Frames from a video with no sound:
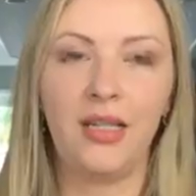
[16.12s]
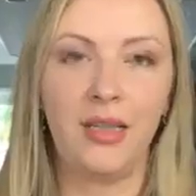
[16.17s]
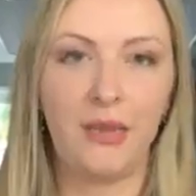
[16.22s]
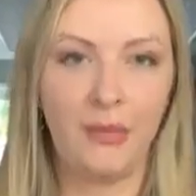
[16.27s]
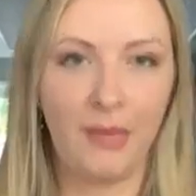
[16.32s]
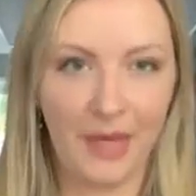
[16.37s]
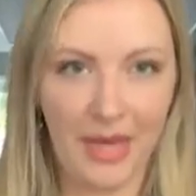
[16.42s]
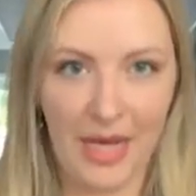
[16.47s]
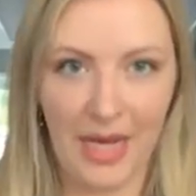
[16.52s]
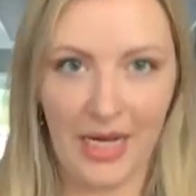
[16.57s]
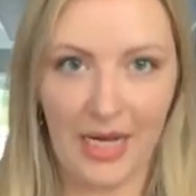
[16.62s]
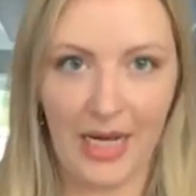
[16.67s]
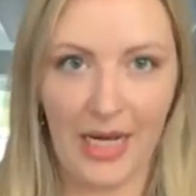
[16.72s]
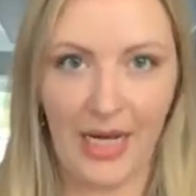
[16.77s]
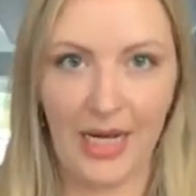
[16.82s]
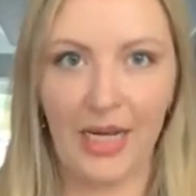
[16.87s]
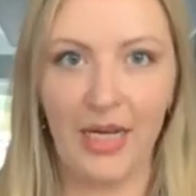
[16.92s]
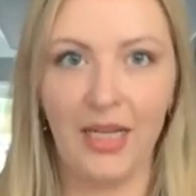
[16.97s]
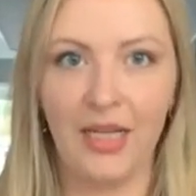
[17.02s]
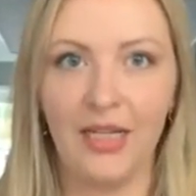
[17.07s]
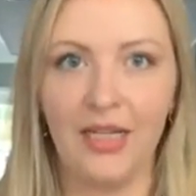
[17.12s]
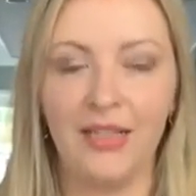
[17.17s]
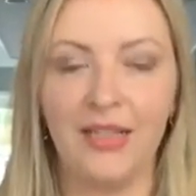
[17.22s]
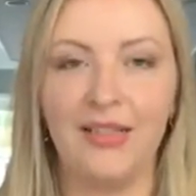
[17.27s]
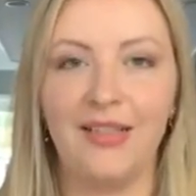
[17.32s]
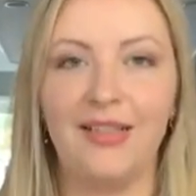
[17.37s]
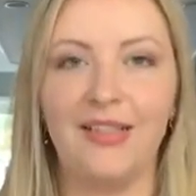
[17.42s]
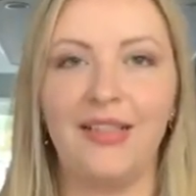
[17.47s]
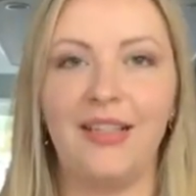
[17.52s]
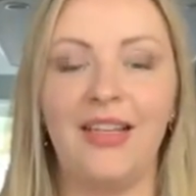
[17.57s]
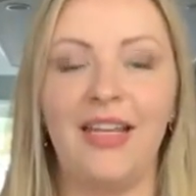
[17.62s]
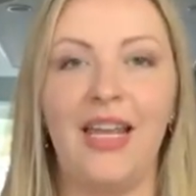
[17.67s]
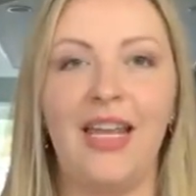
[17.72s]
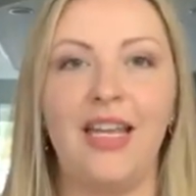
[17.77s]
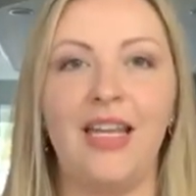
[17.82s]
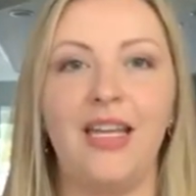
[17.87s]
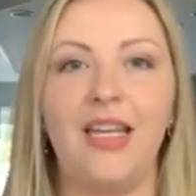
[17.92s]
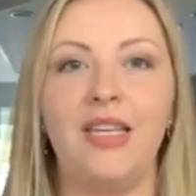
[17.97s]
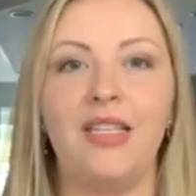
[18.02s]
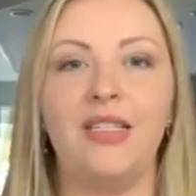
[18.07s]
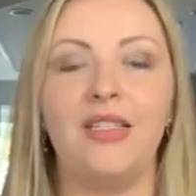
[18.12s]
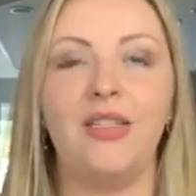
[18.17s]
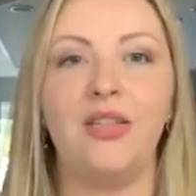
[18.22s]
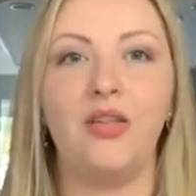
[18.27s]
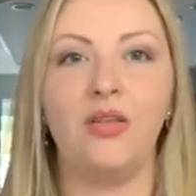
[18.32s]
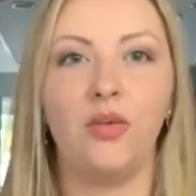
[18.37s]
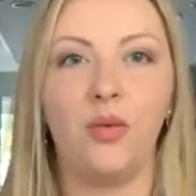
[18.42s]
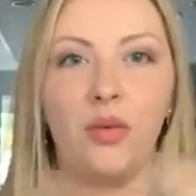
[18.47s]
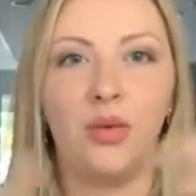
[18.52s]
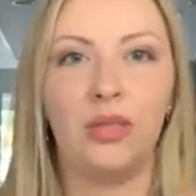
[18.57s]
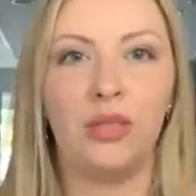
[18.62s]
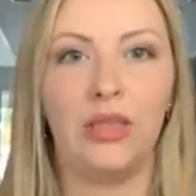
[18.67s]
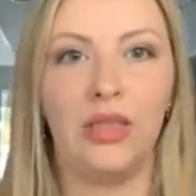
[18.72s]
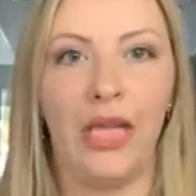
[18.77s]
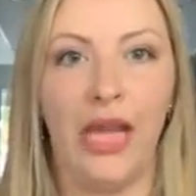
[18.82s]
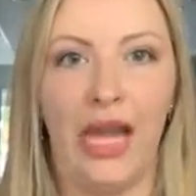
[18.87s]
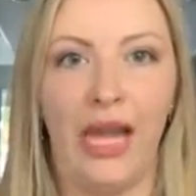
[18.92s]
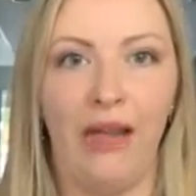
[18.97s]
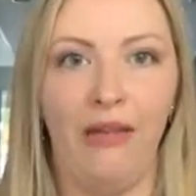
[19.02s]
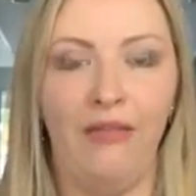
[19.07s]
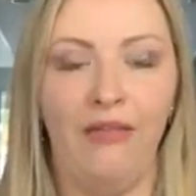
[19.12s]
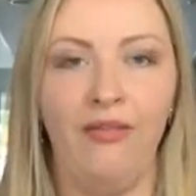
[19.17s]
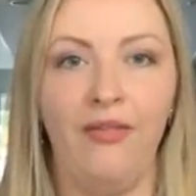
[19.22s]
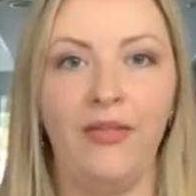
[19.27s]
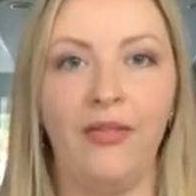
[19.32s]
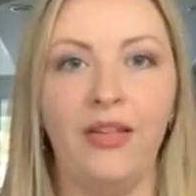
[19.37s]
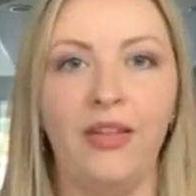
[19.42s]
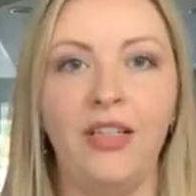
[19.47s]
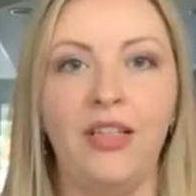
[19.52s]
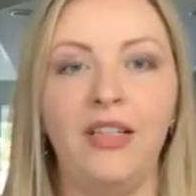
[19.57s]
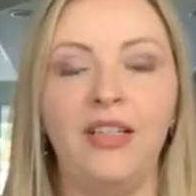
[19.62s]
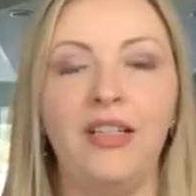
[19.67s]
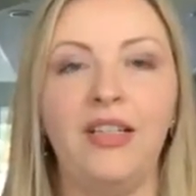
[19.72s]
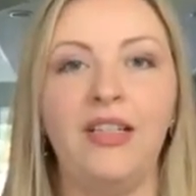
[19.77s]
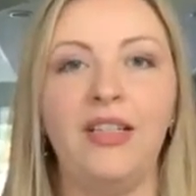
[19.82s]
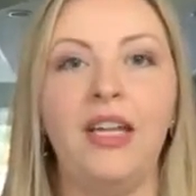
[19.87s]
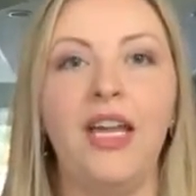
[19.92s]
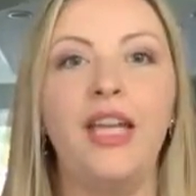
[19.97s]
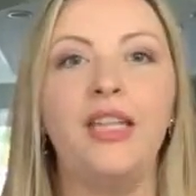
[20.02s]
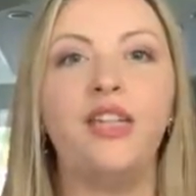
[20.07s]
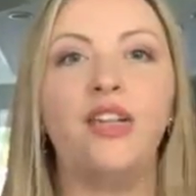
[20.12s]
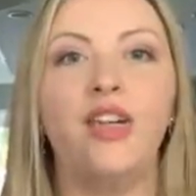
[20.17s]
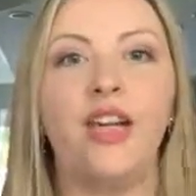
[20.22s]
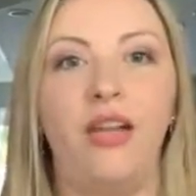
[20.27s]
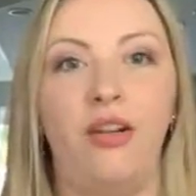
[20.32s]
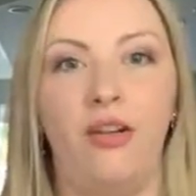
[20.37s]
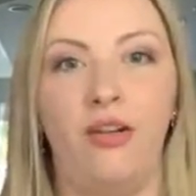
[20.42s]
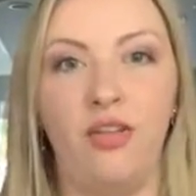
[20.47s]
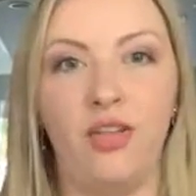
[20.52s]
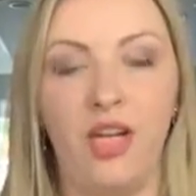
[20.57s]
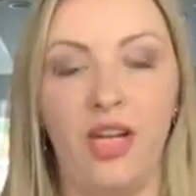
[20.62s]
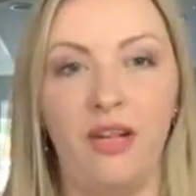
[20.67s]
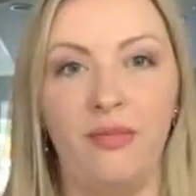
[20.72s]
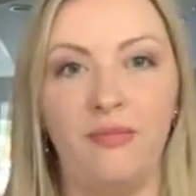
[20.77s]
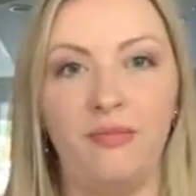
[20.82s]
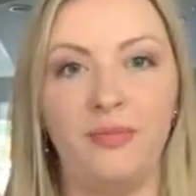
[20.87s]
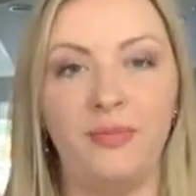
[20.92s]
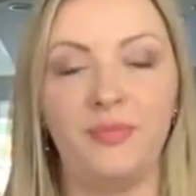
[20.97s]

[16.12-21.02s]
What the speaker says: the body, and your life and your energy.